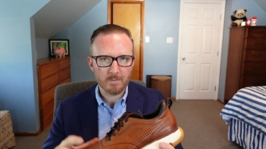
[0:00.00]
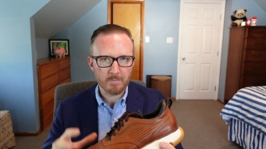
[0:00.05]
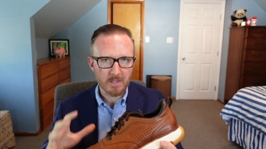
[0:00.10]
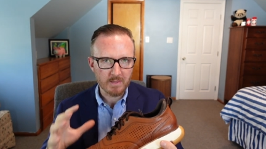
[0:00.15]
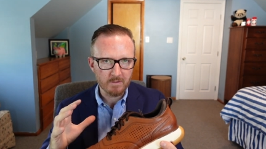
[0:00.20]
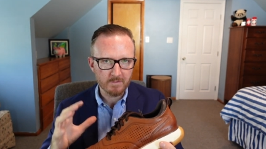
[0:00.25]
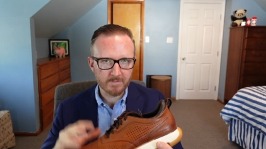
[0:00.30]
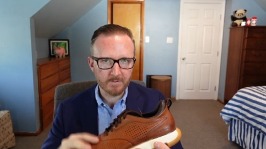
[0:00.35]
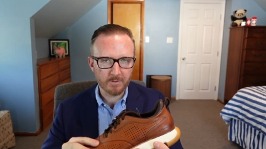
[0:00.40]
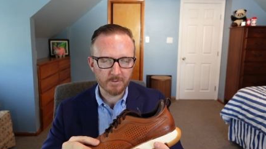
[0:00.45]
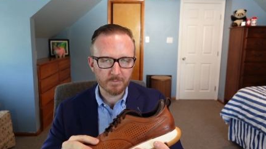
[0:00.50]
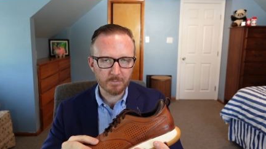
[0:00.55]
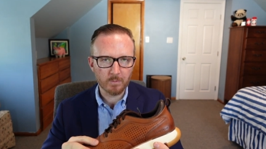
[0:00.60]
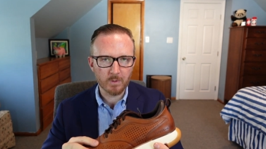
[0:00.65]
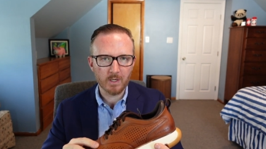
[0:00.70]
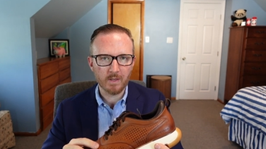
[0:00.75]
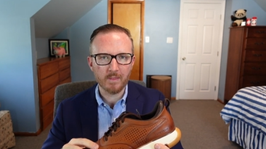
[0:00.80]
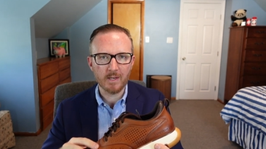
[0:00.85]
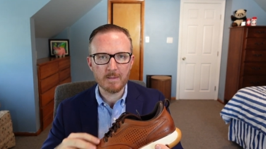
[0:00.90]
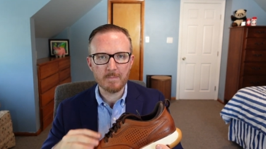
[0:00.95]
I made the first
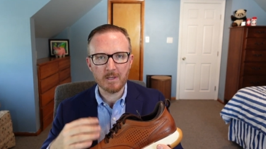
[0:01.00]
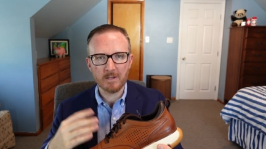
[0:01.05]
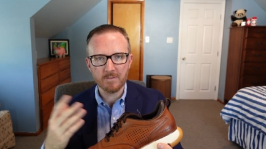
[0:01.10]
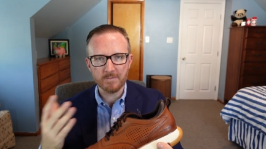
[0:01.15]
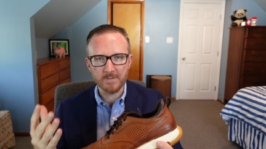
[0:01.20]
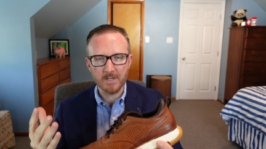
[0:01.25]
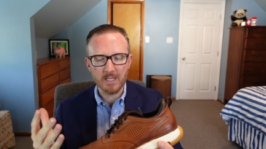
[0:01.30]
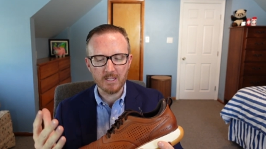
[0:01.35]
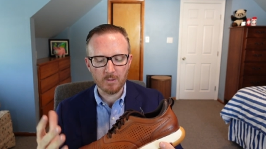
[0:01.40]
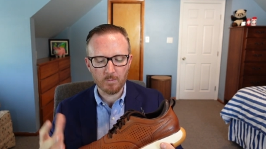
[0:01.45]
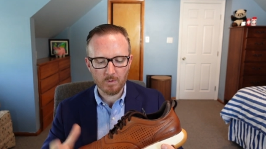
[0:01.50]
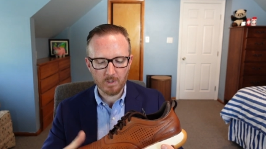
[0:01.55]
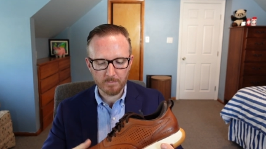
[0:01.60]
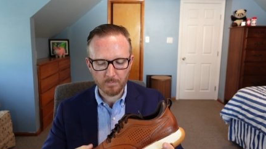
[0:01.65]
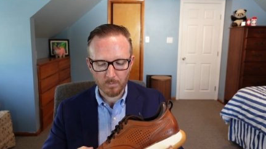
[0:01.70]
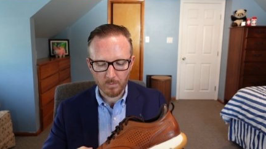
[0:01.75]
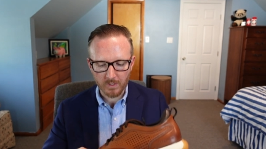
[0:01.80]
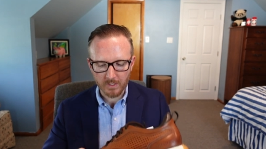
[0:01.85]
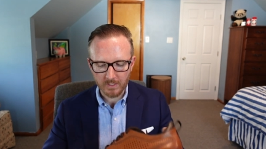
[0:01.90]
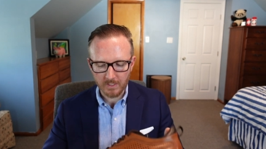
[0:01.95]
one, and then I made a
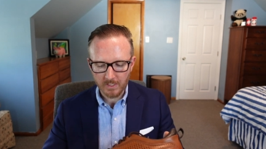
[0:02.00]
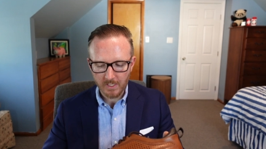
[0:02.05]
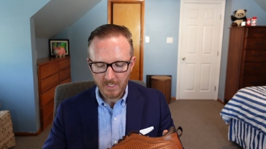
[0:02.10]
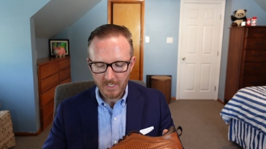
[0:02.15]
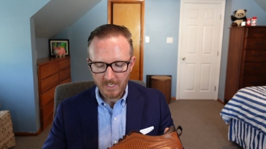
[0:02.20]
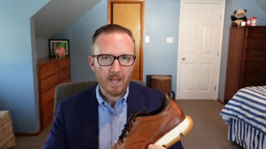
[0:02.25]
follow-up one.